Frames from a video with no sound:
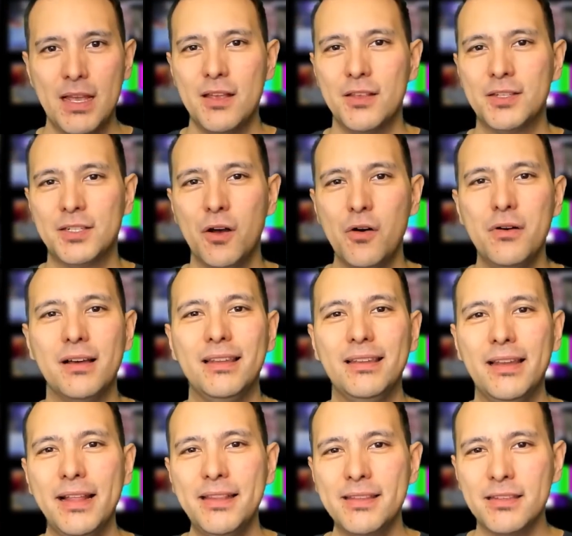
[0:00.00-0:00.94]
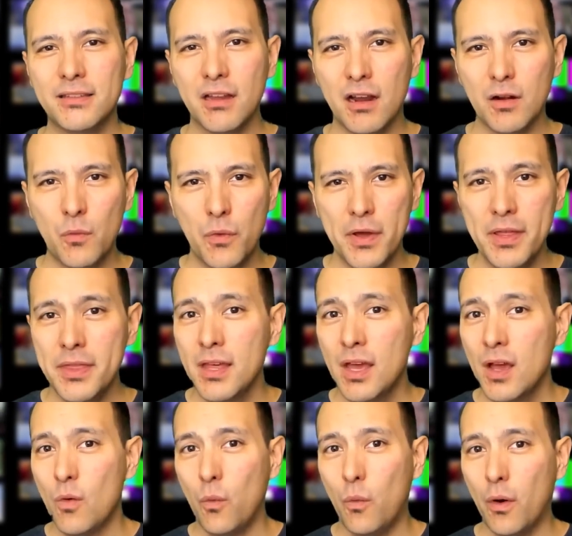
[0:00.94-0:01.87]
So let's start with
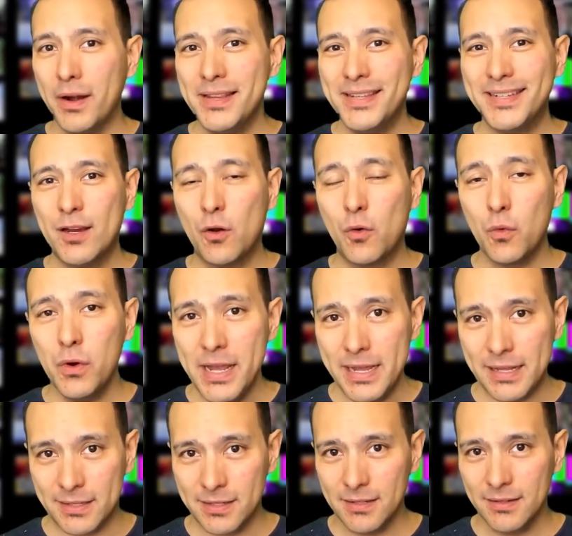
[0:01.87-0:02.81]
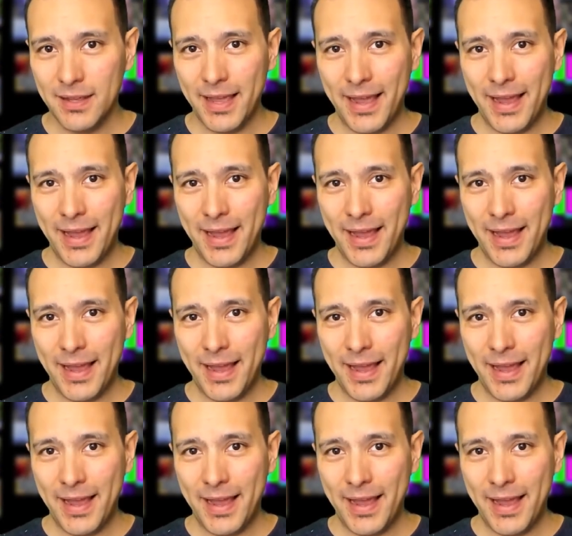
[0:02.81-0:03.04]
what is great.